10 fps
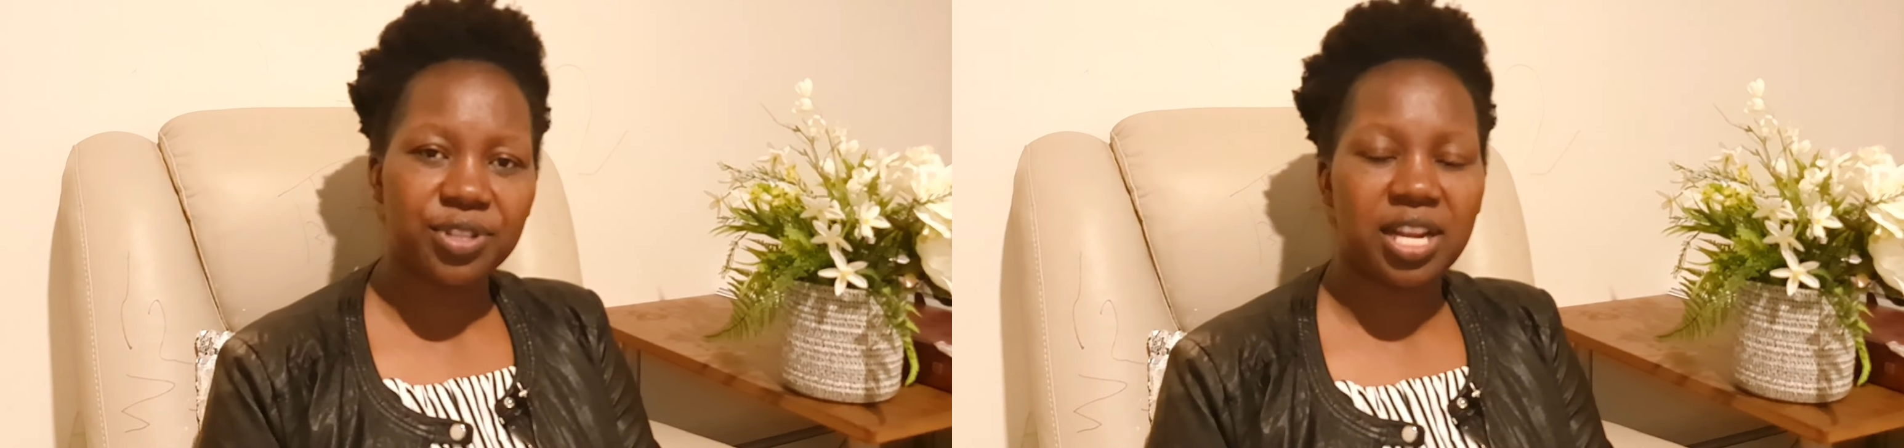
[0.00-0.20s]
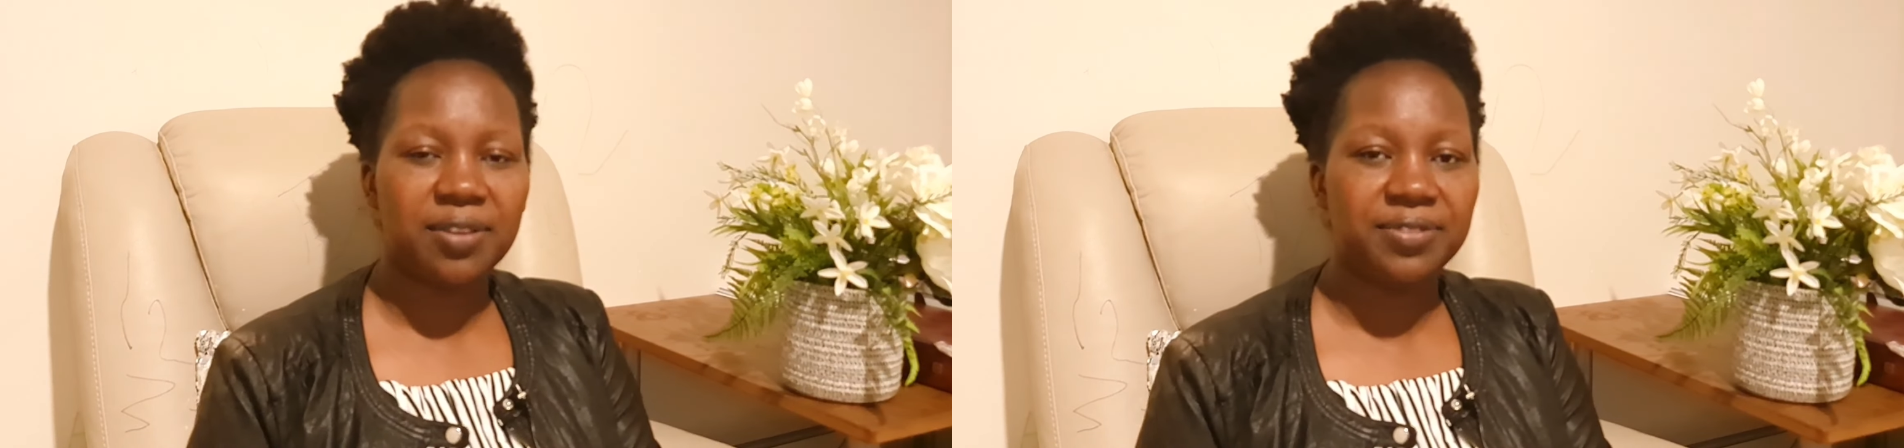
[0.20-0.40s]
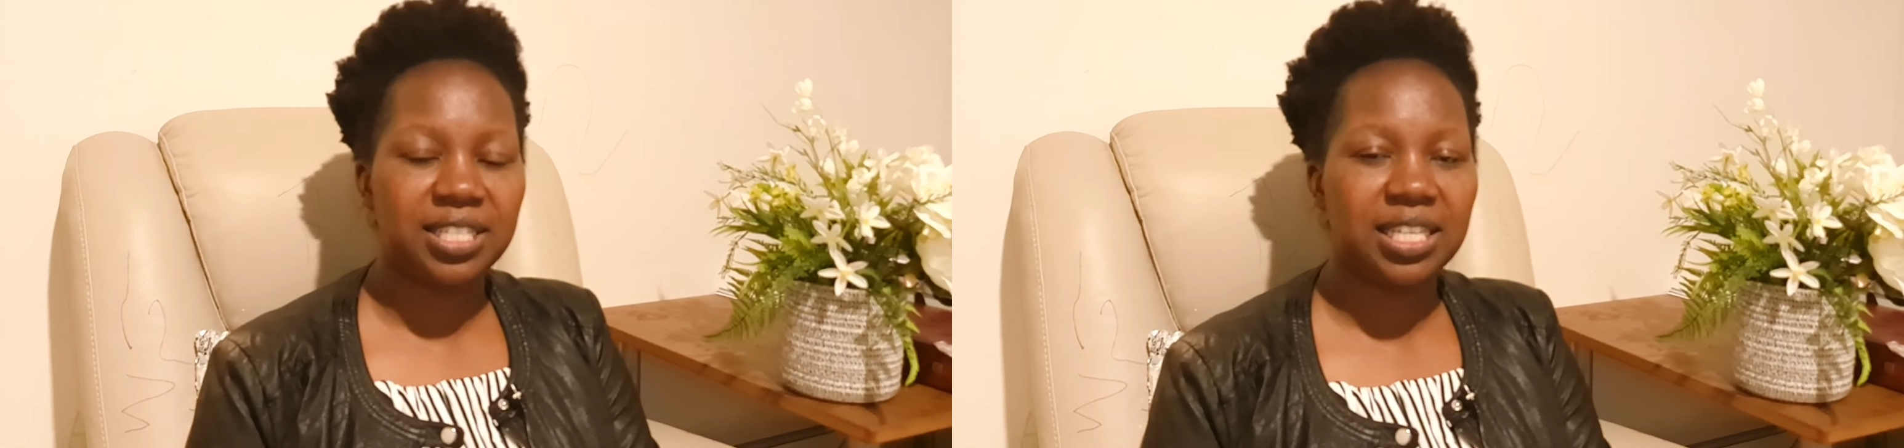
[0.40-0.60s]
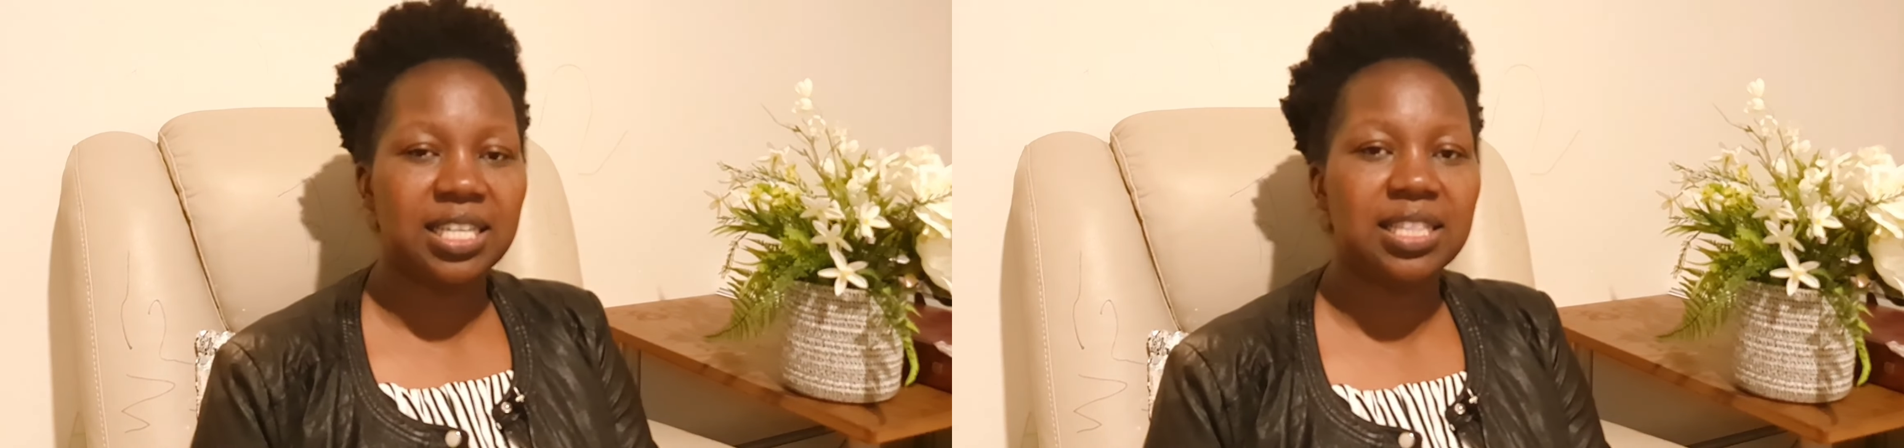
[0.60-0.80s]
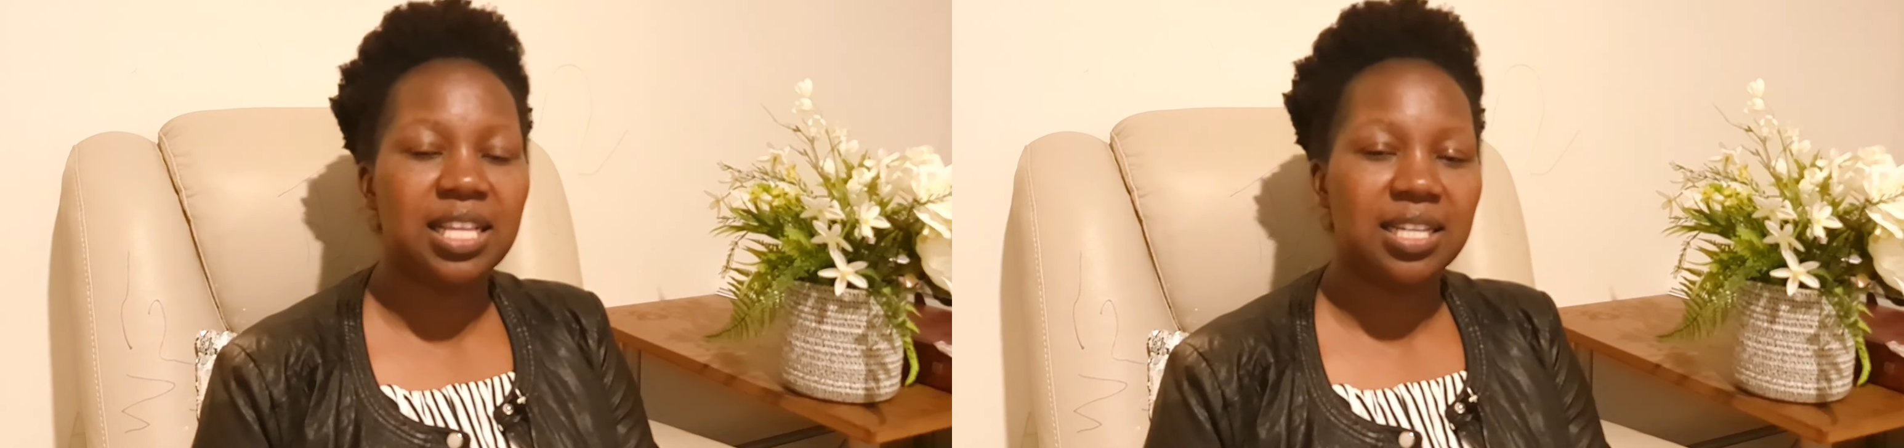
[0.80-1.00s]
that I've
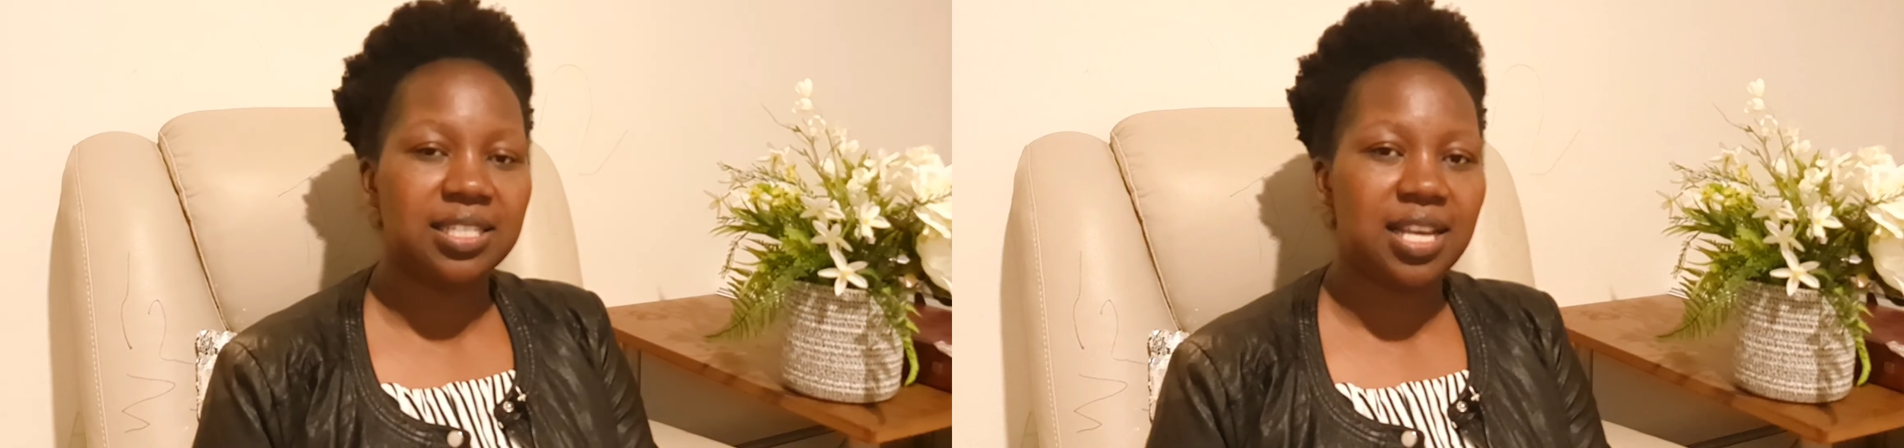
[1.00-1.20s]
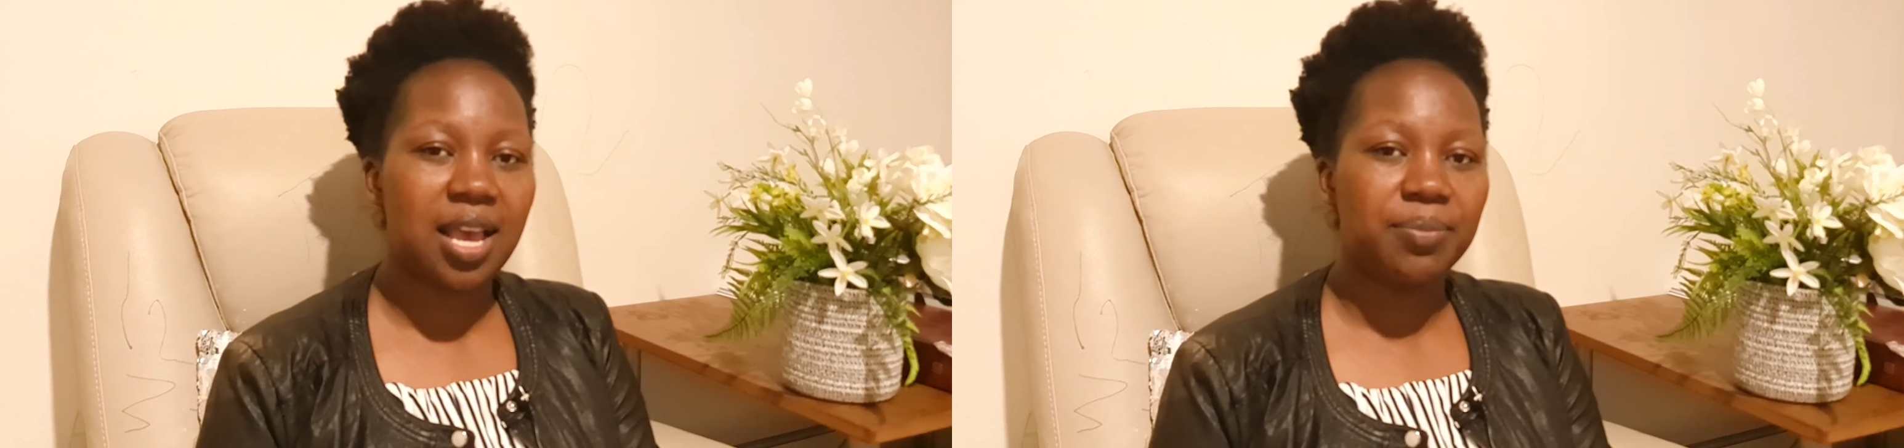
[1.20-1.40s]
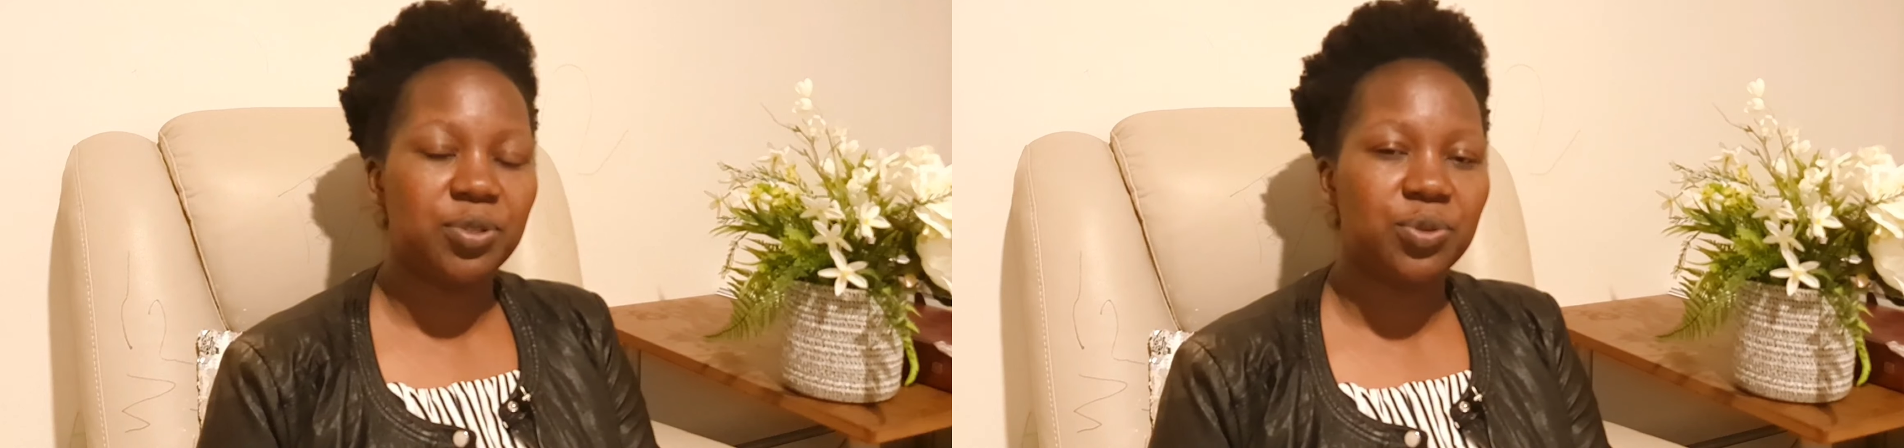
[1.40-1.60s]
taken that time